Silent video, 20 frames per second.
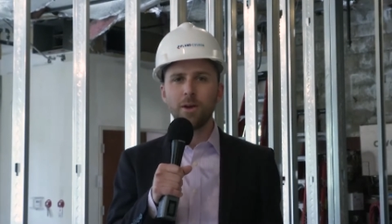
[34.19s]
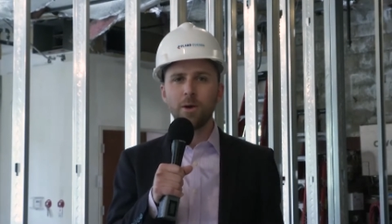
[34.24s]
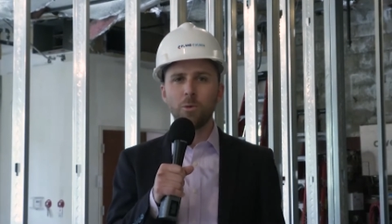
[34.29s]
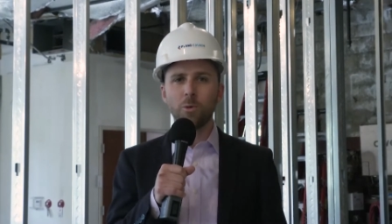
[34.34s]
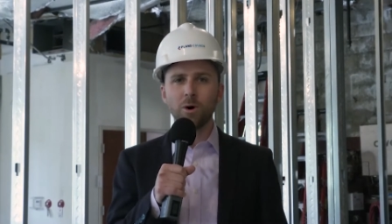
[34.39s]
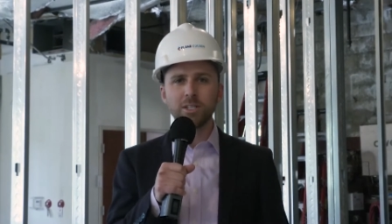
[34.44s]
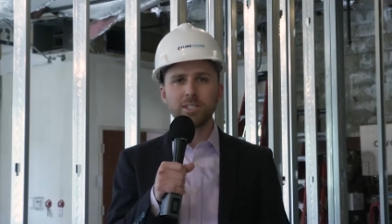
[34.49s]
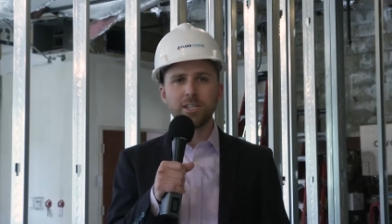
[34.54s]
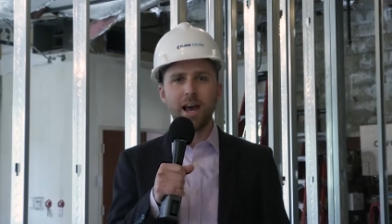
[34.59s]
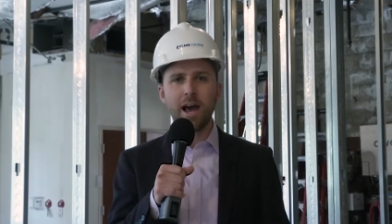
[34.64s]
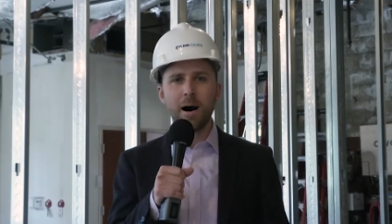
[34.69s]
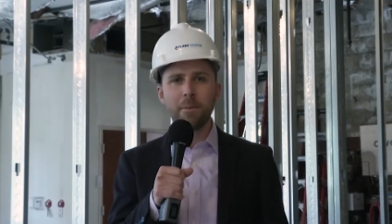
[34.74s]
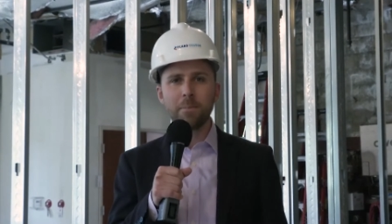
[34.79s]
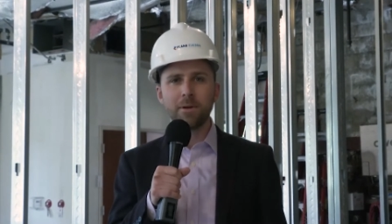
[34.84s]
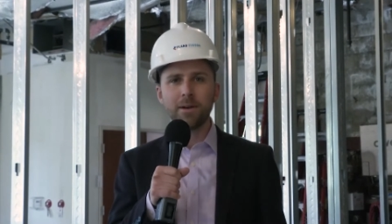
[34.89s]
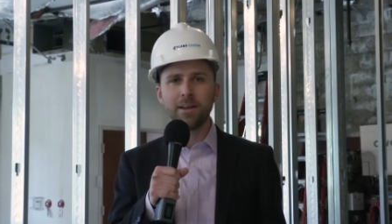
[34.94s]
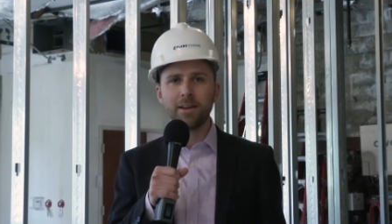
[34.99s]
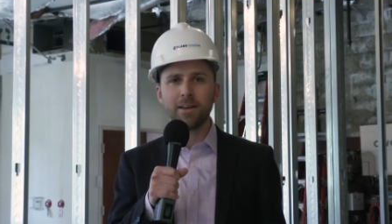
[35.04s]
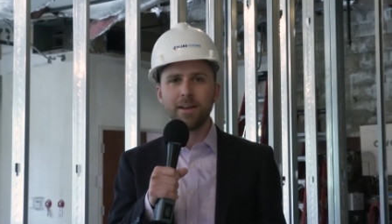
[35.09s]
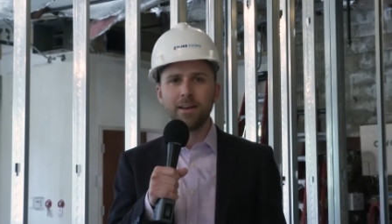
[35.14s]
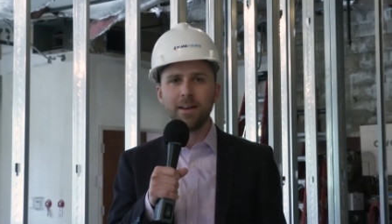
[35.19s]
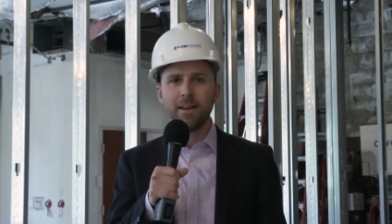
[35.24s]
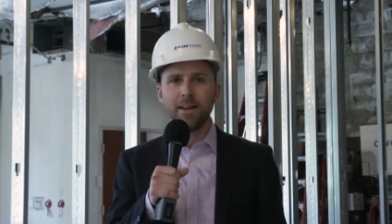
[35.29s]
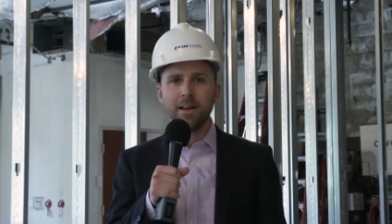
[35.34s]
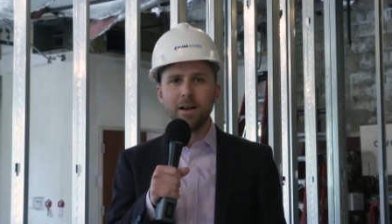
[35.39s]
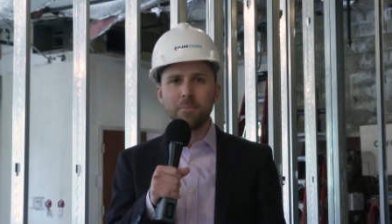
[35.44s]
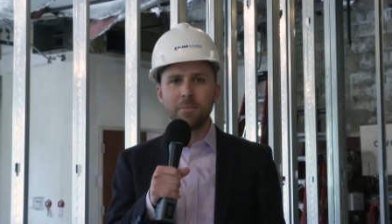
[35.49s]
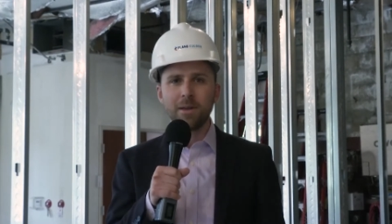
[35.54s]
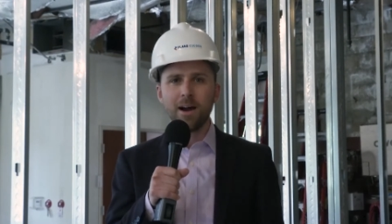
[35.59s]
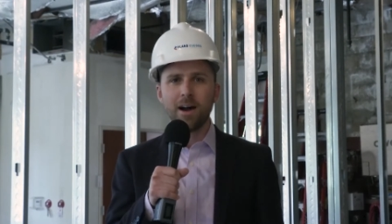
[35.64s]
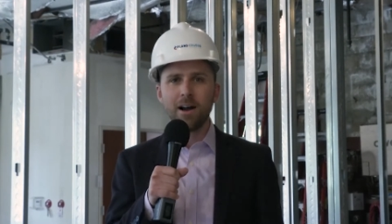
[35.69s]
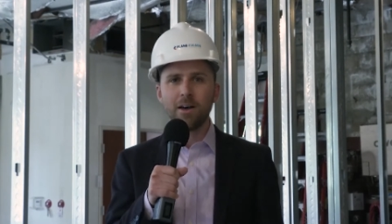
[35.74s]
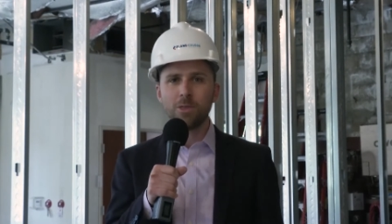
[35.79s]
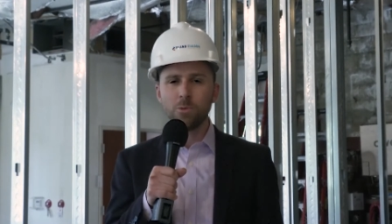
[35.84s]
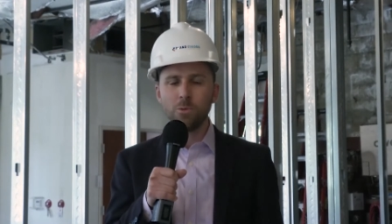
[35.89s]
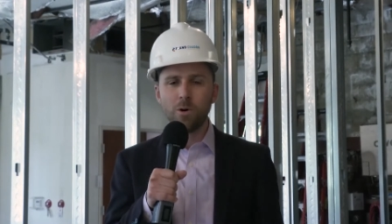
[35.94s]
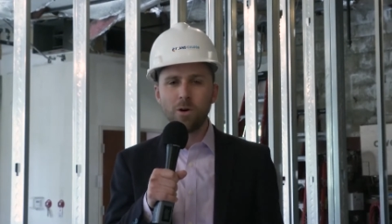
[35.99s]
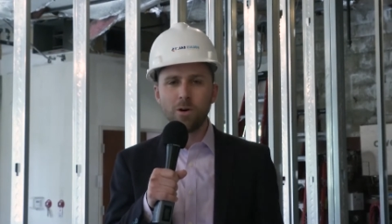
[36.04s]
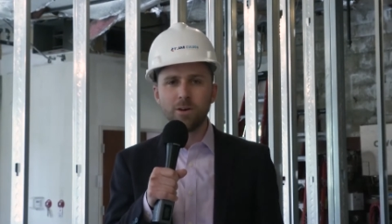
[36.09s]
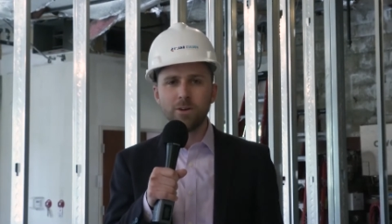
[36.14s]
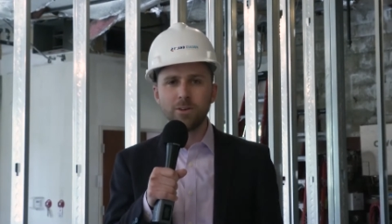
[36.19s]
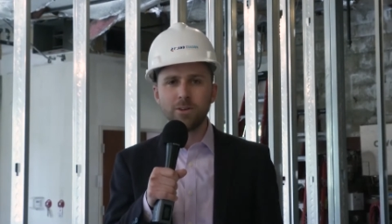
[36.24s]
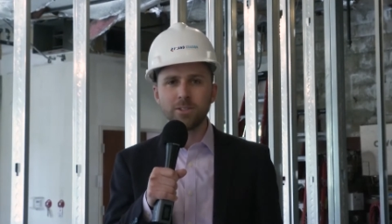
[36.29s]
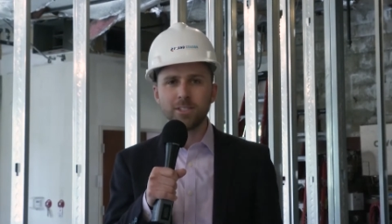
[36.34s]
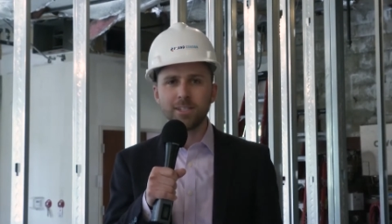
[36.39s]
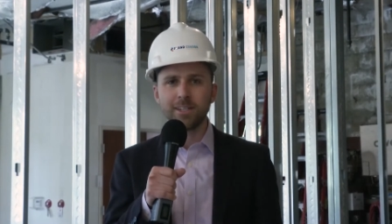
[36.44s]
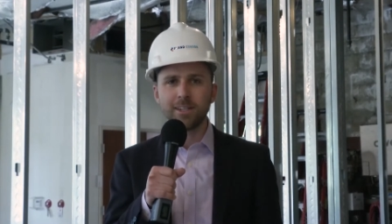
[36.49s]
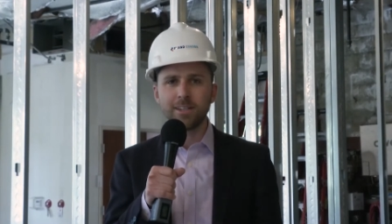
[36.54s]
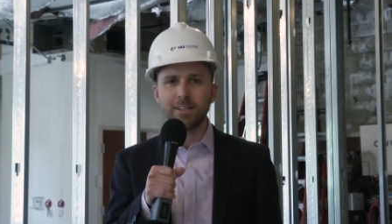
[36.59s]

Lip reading: what's happening behind the walls